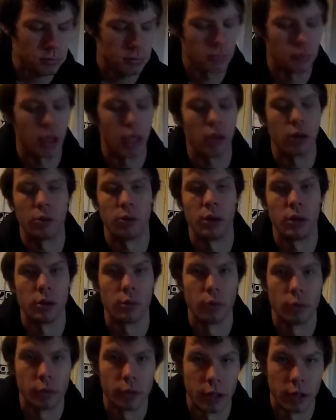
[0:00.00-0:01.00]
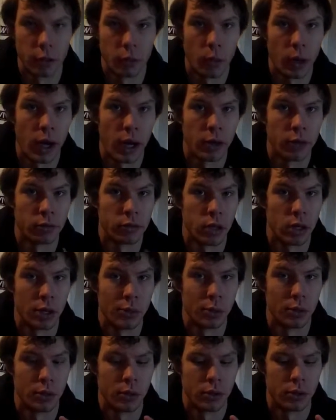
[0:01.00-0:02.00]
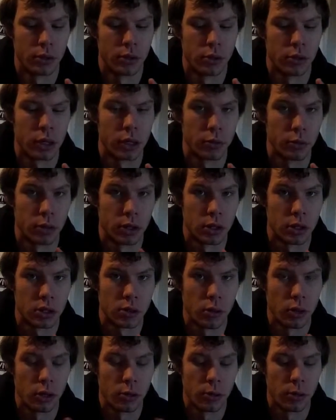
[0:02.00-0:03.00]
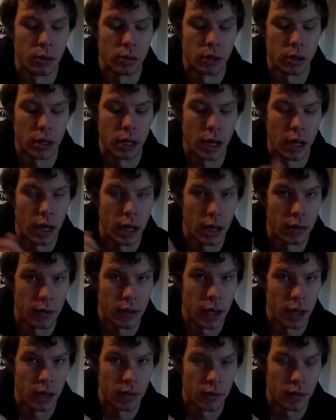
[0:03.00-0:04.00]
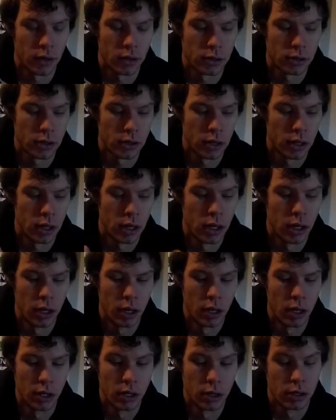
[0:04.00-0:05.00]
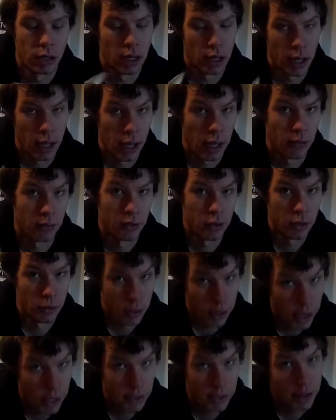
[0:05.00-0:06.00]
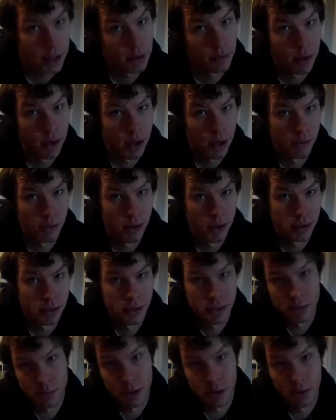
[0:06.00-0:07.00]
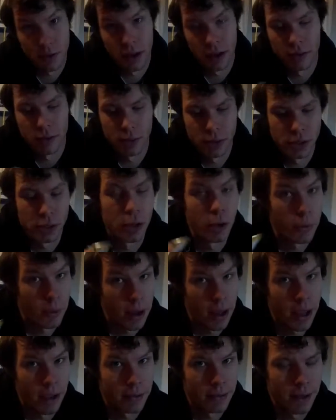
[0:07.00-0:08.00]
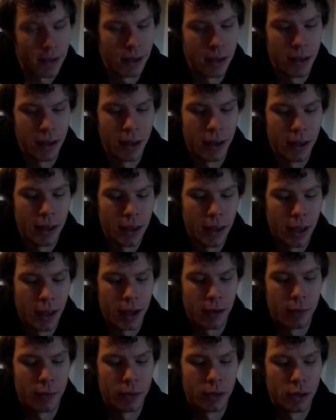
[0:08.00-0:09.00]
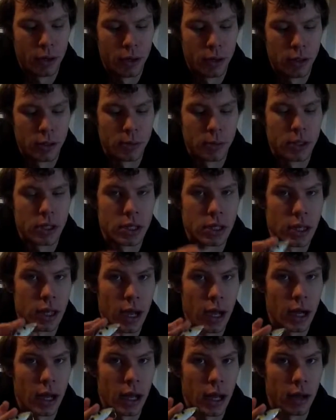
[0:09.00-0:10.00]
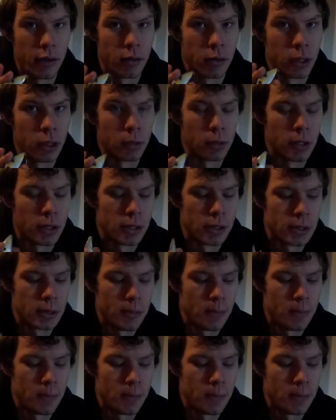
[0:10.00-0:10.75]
They don't want the wide wobble doing like with the square bill. Gotta have a ½ ounce. Not a half. You don't have to have a ½ ounce. It's my favorite, but you don't have to have one of those. But you gotta have a lipless